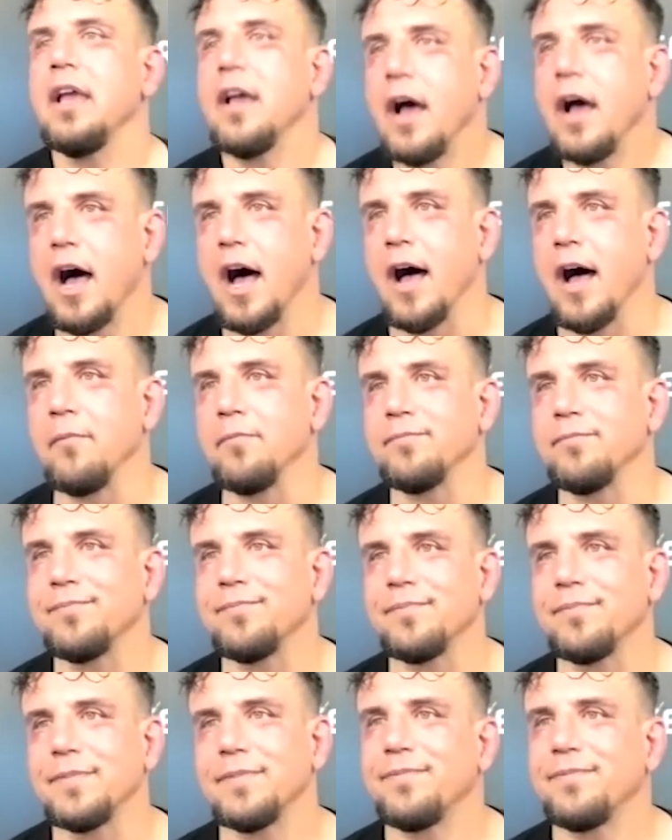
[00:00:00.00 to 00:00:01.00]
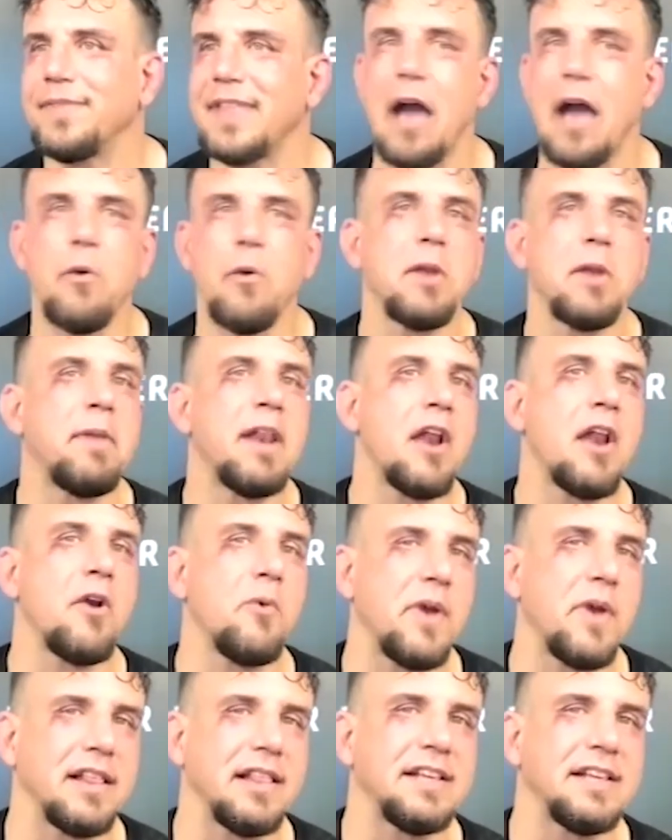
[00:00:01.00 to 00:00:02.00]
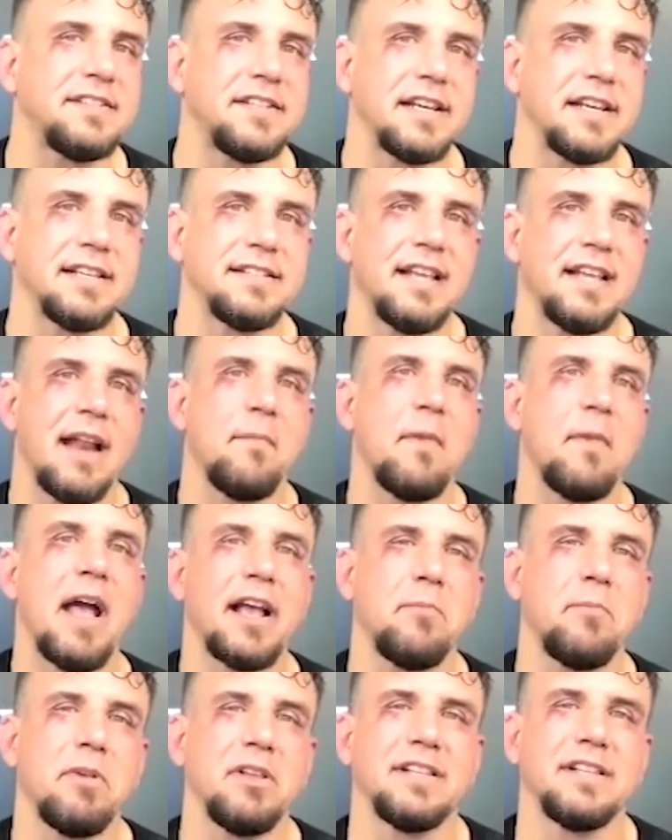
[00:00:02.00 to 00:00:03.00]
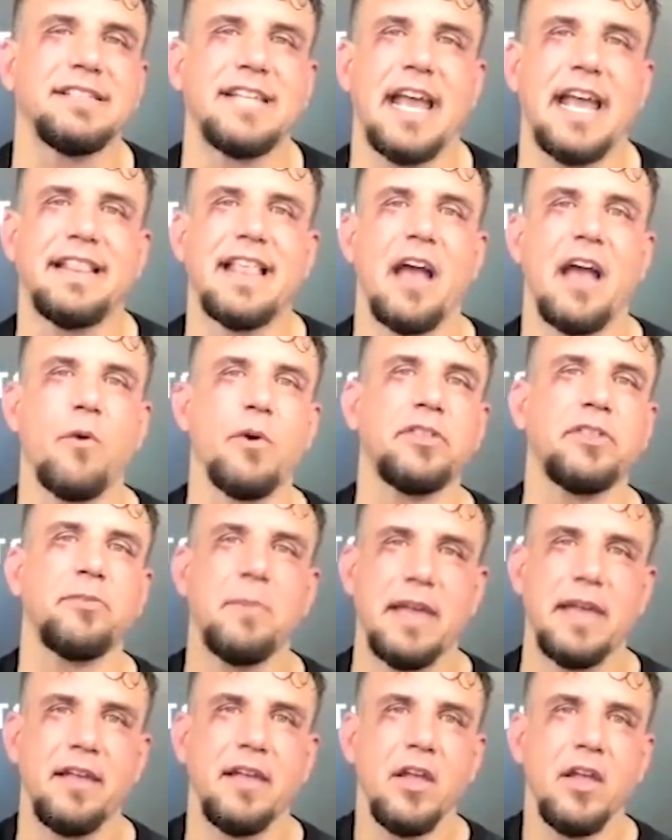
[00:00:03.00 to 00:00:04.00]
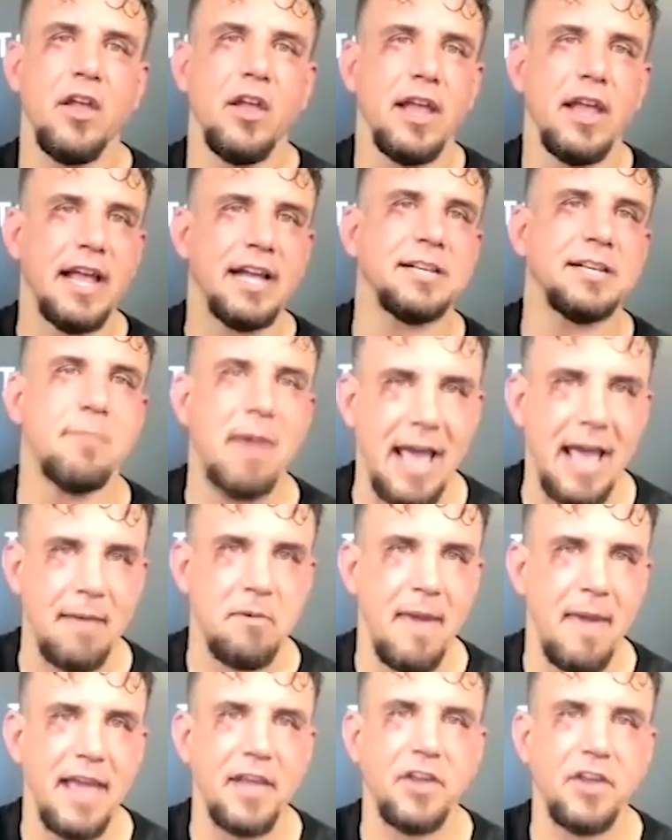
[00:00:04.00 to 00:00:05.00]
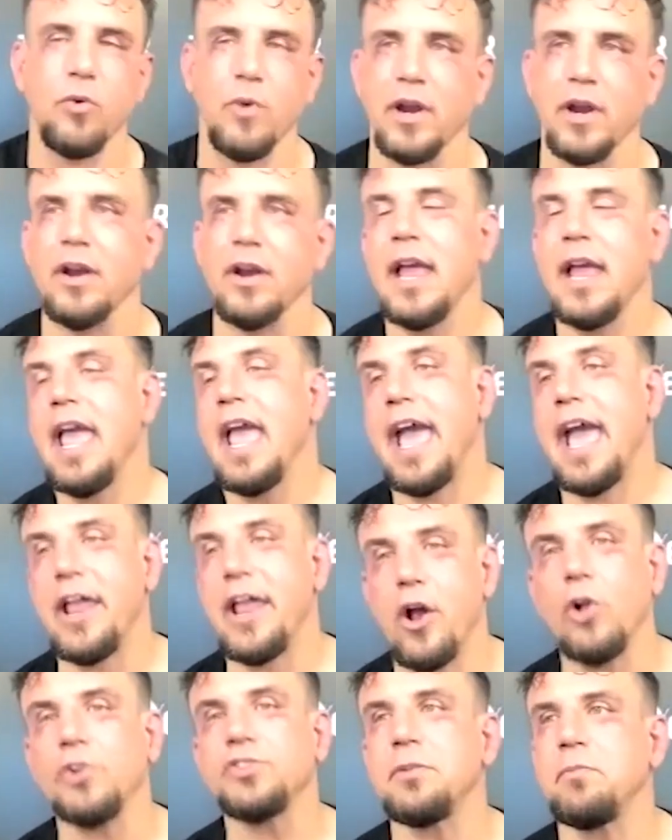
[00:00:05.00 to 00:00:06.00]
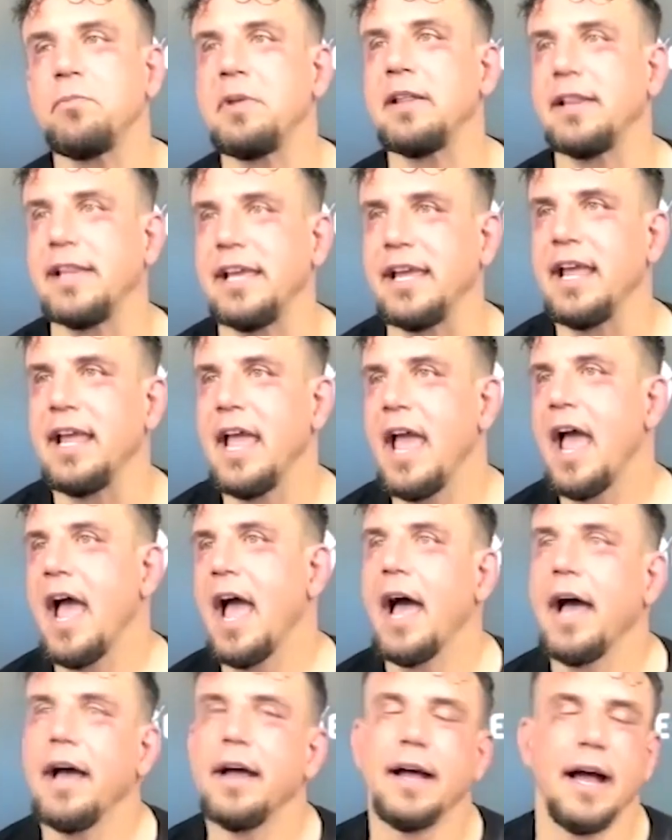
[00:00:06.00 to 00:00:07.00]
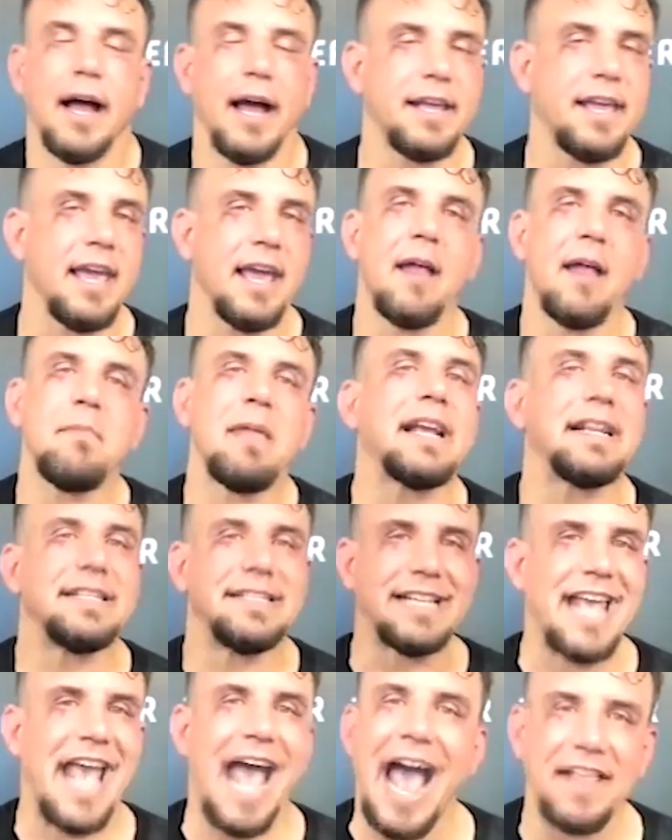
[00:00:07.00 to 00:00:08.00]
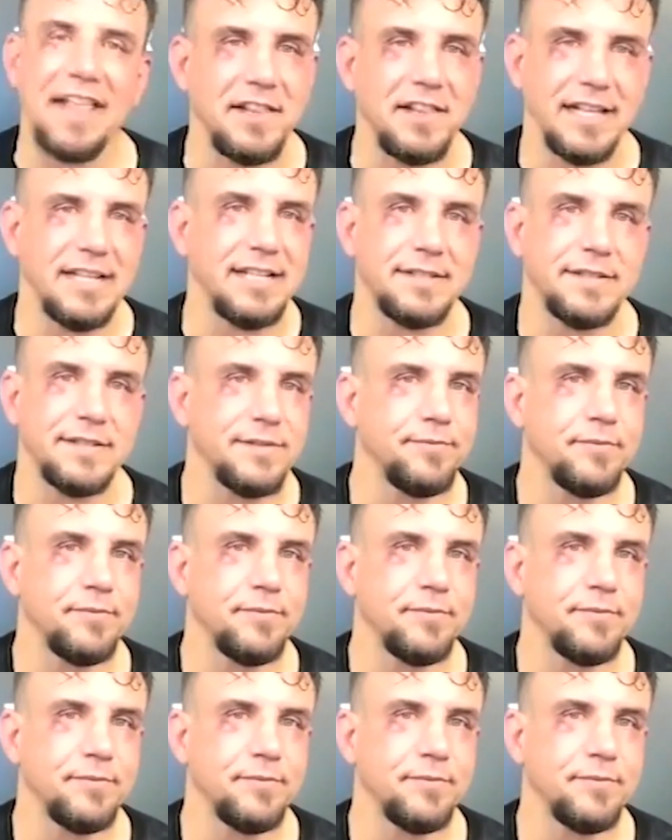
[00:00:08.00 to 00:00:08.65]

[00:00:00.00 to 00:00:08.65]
um, that would have been unrealistic because then I'm not going to be able to take that with me into my MMA career. And ultimately, again, I'm like a decathlete,